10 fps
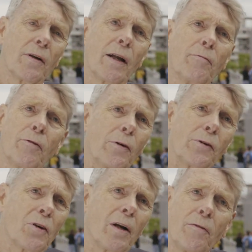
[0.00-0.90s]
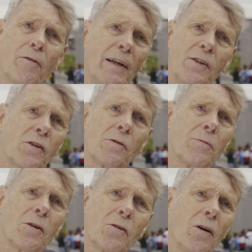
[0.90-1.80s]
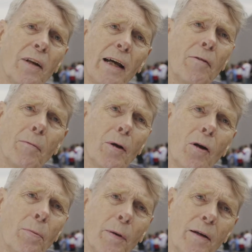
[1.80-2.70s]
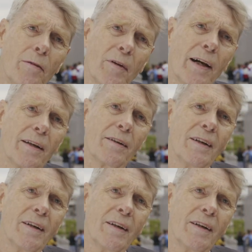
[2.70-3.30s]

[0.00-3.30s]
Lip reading: And unfortunately, fascism does not have a monopoly of that.